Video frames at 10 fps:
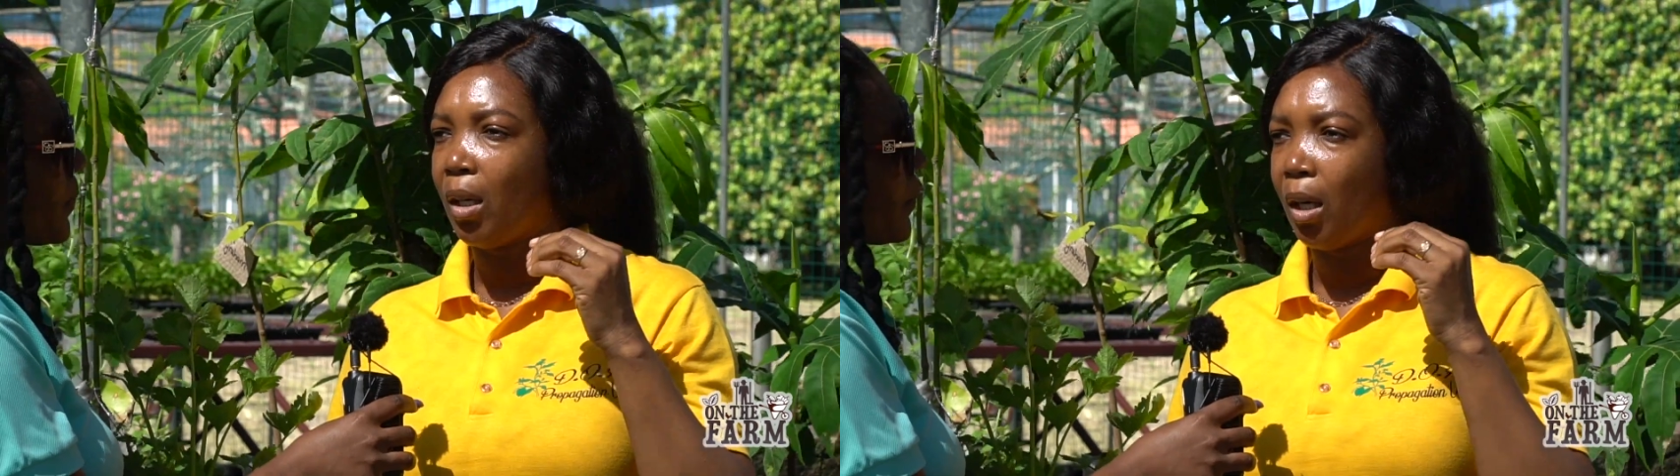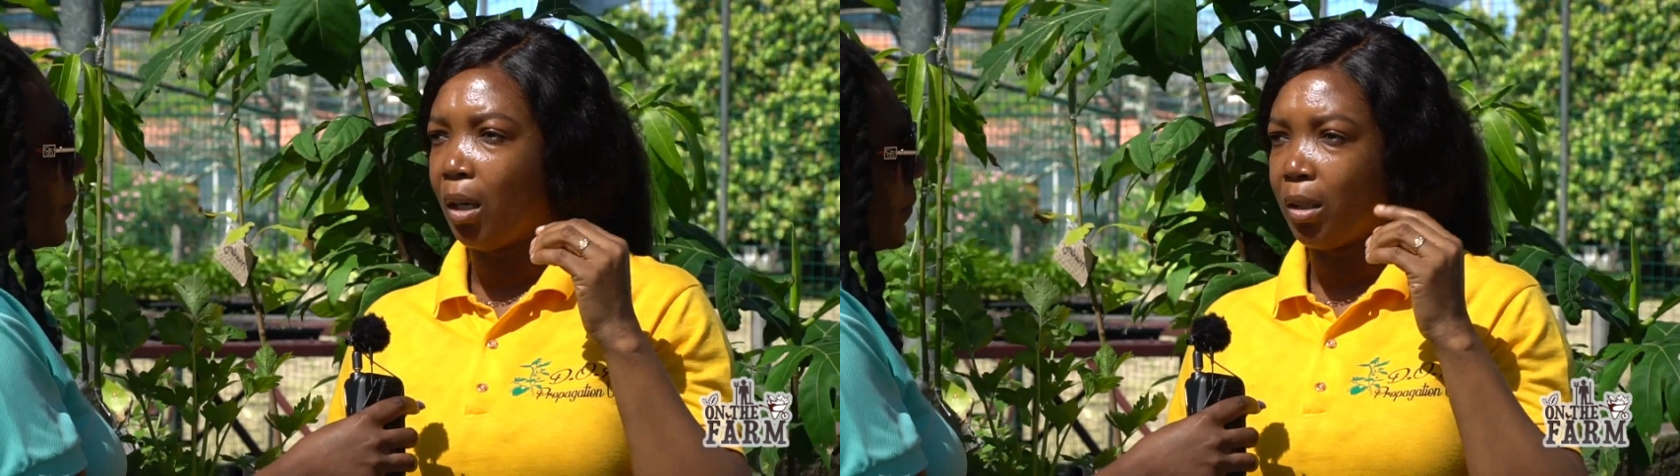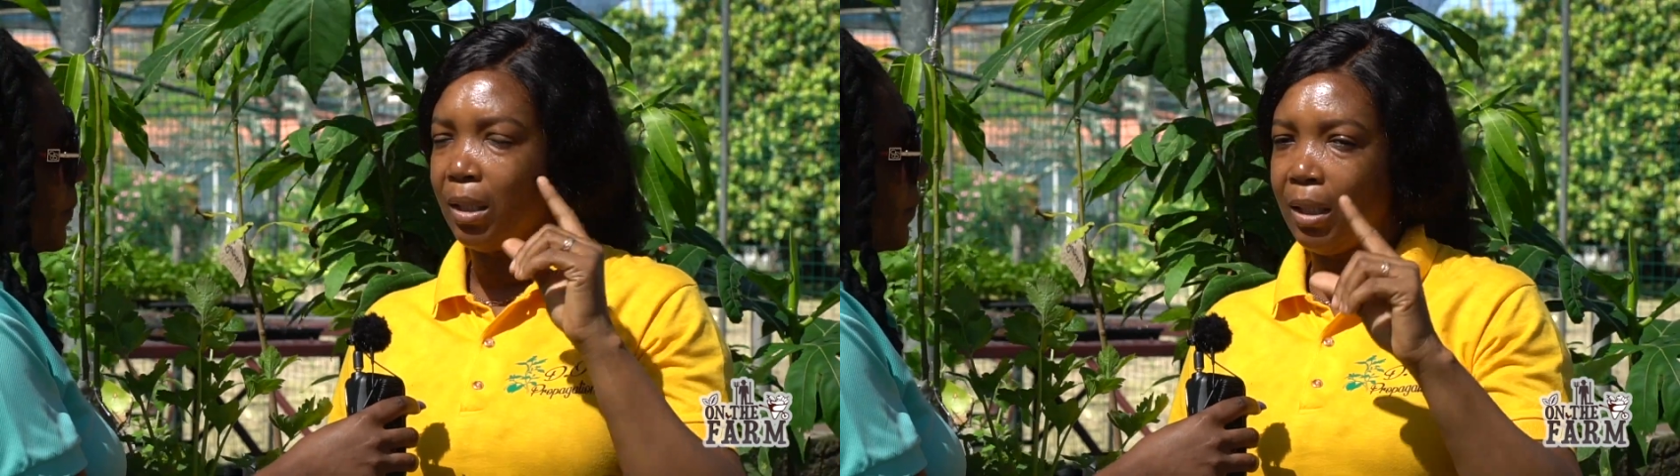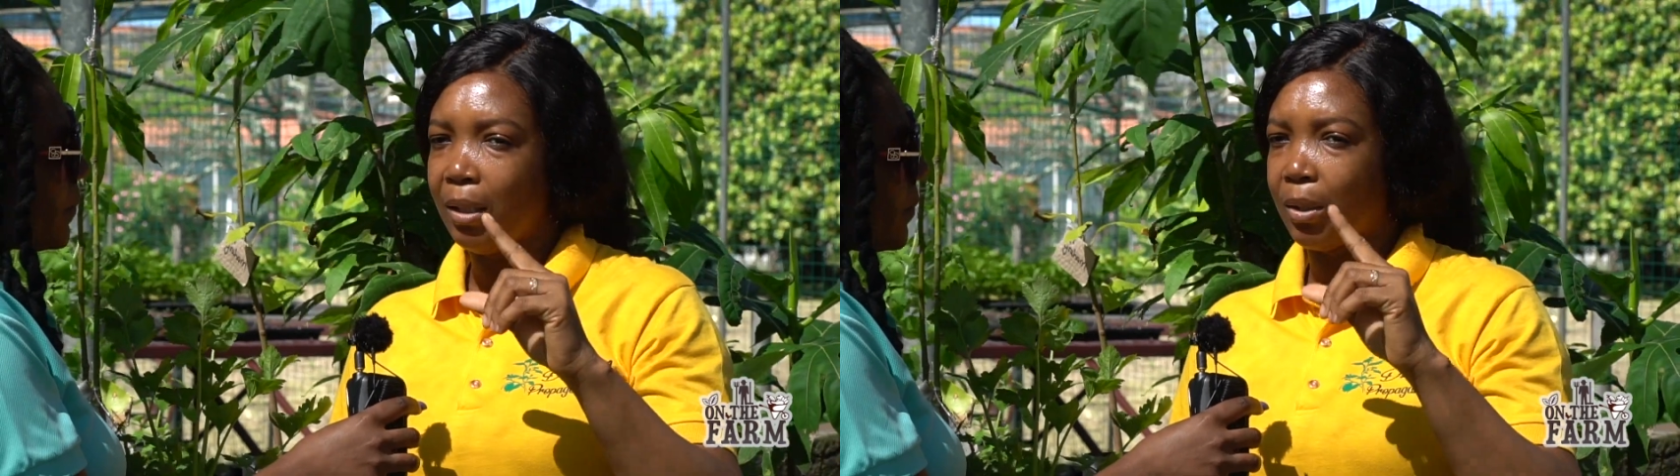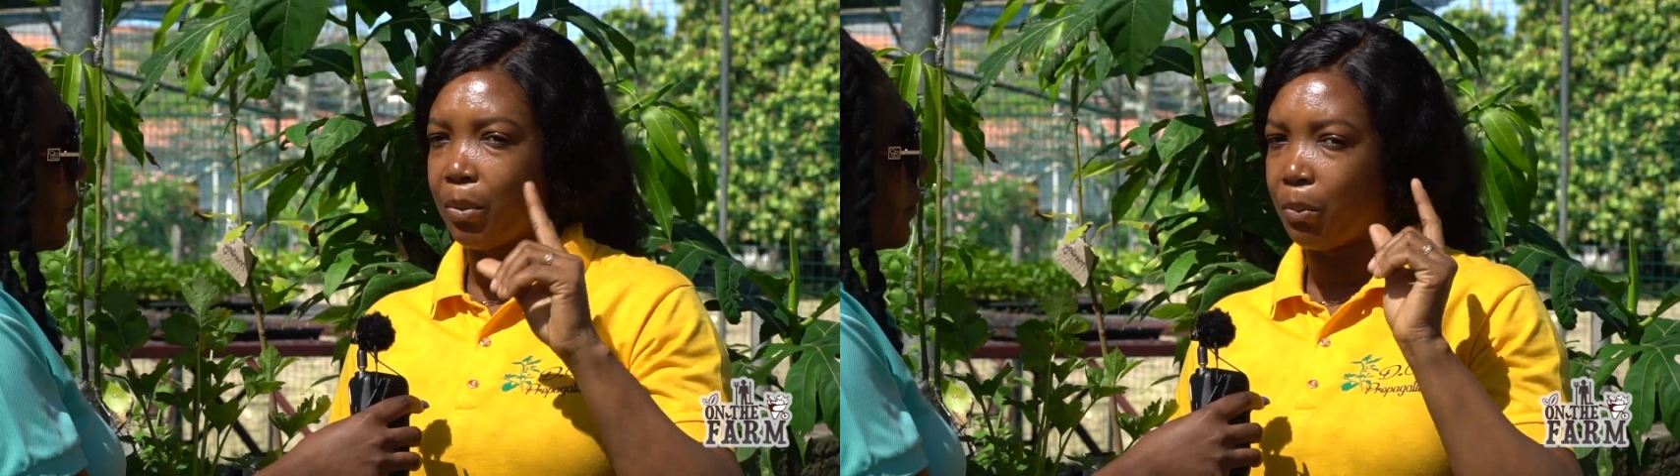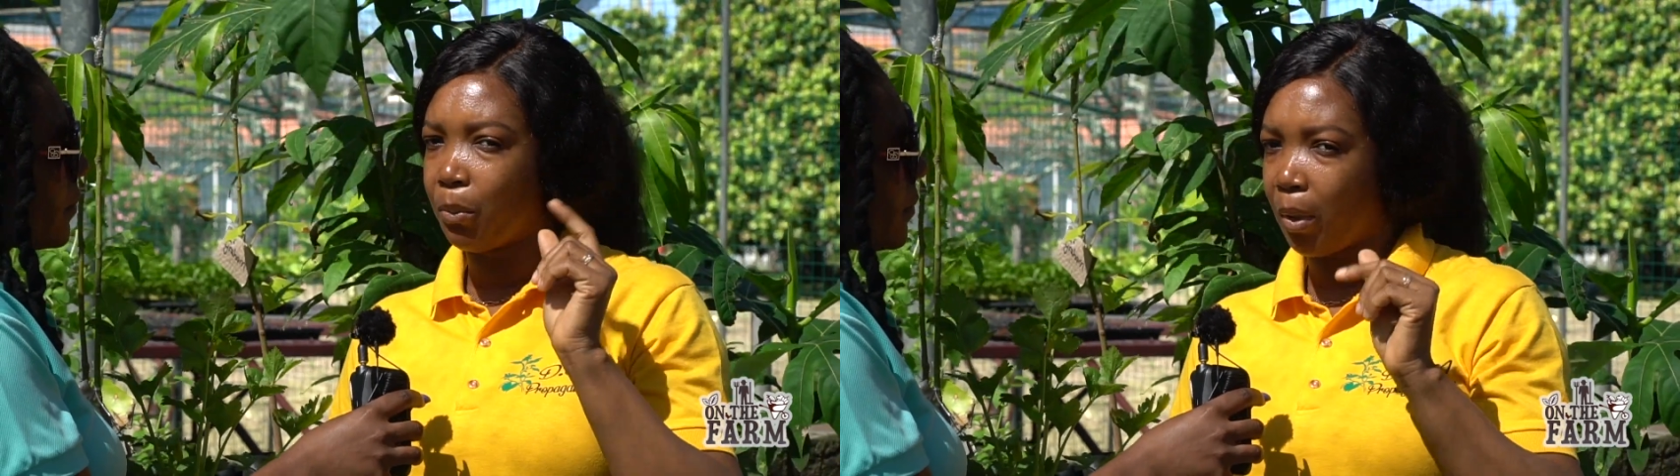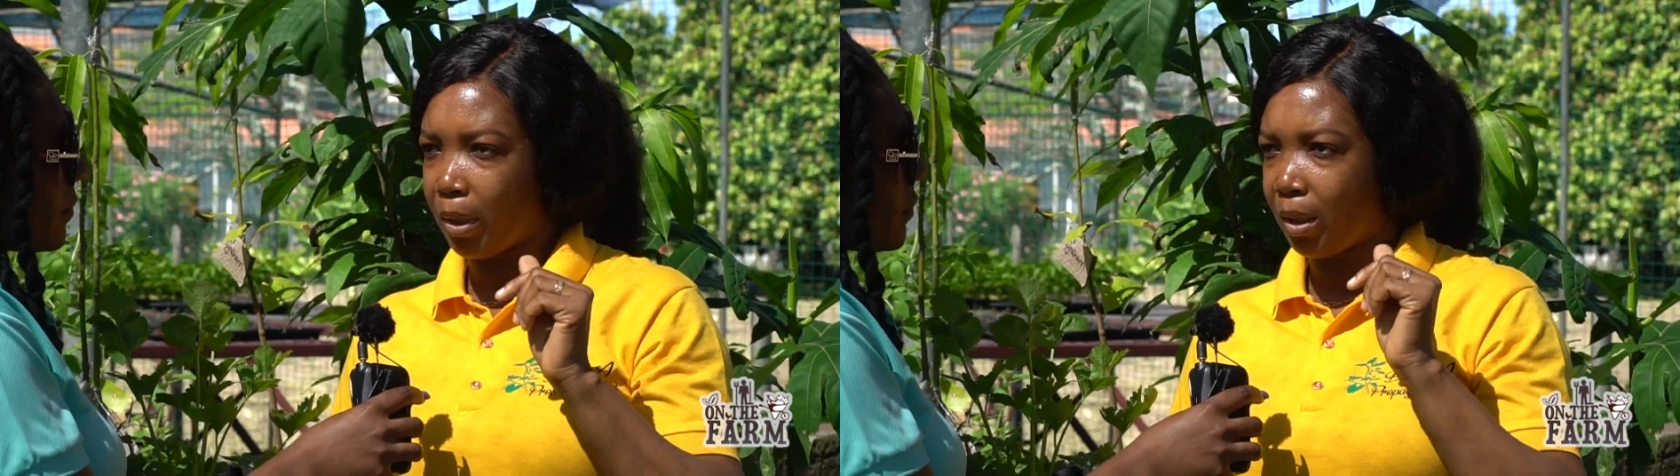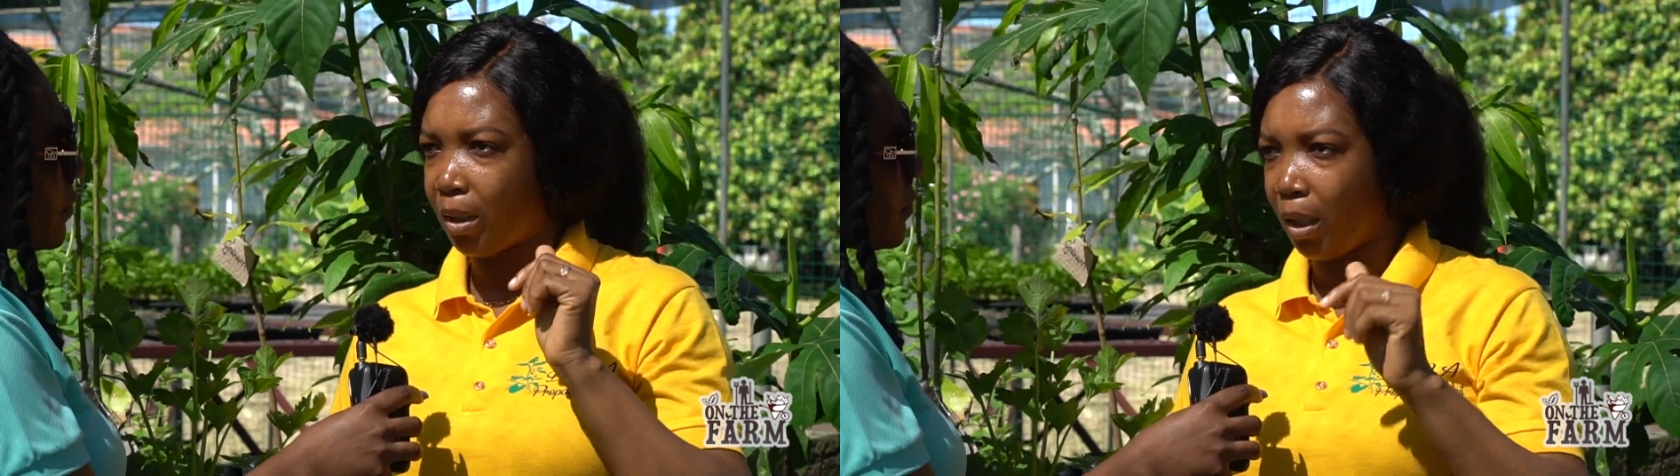at least once